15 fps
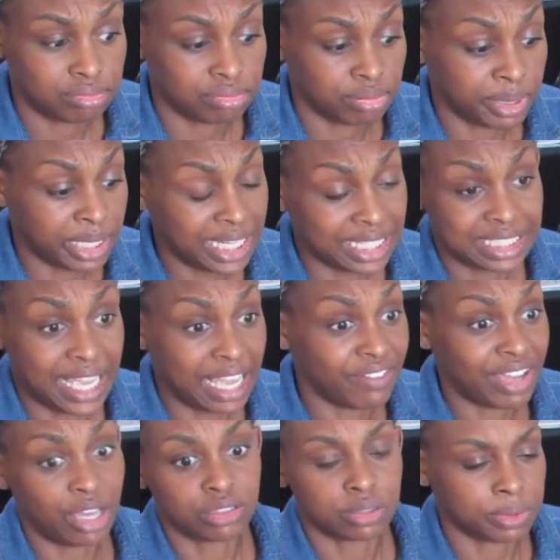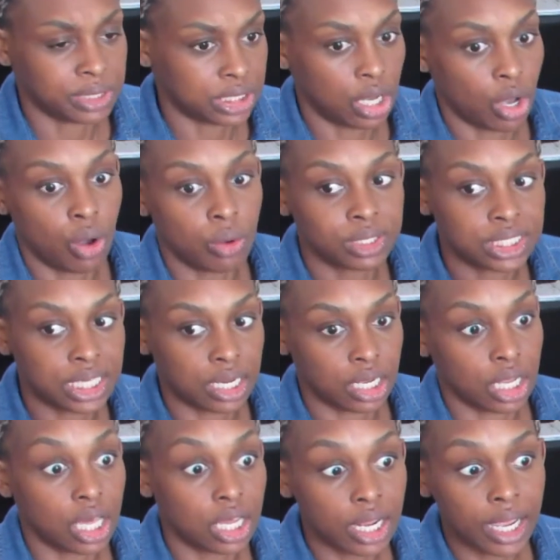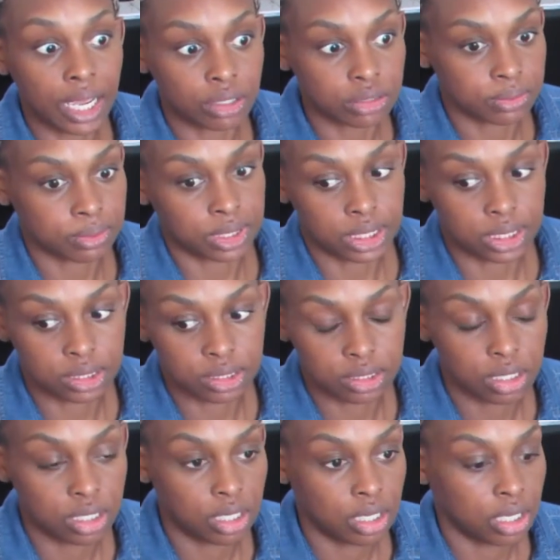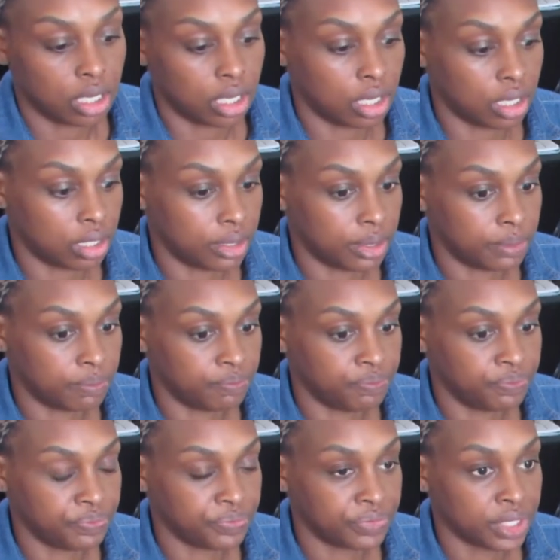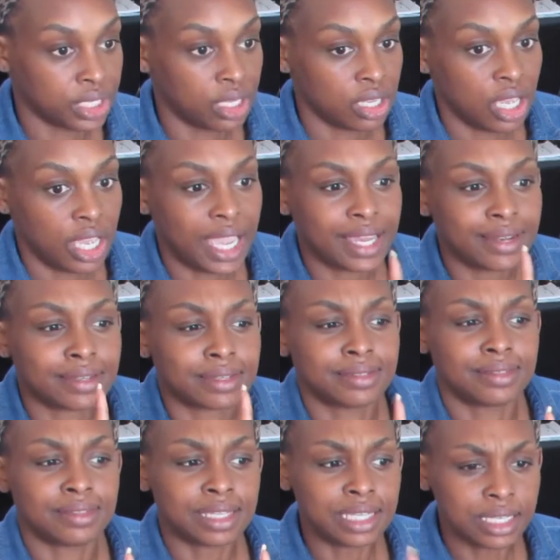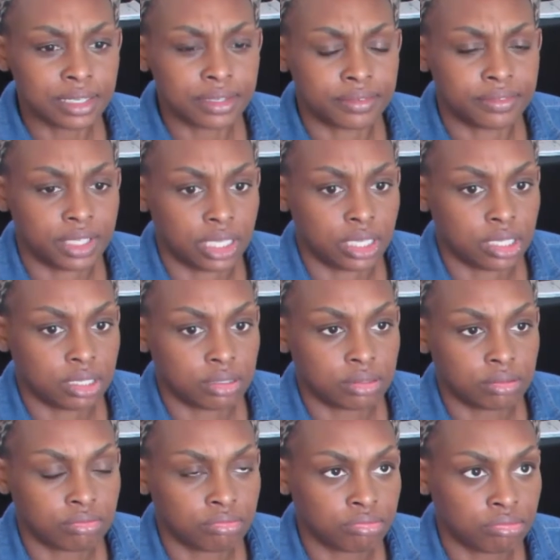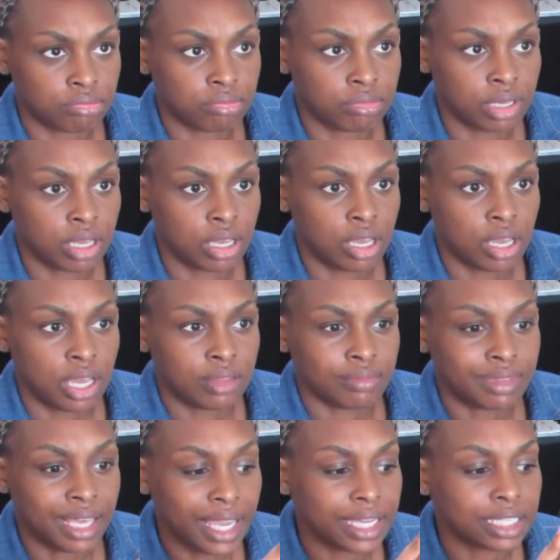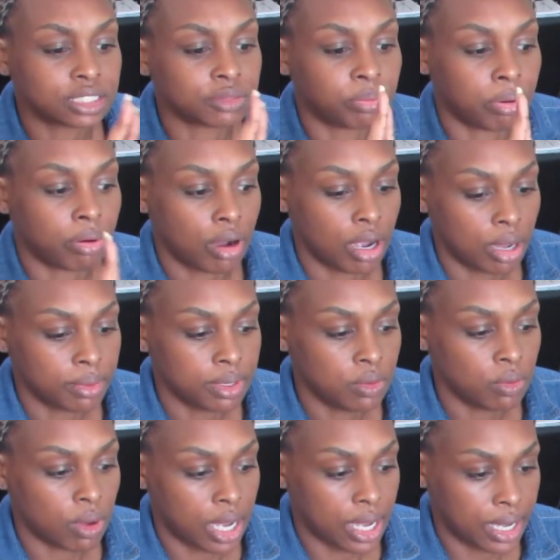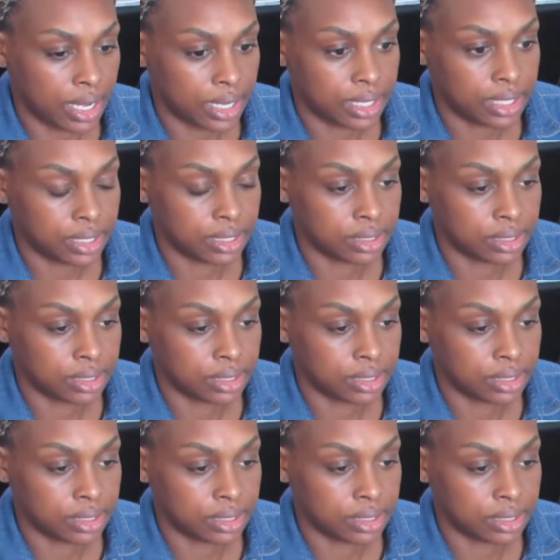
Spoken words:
plants, have house plants. They always had a lot of house plants. And to think of it, that is probably why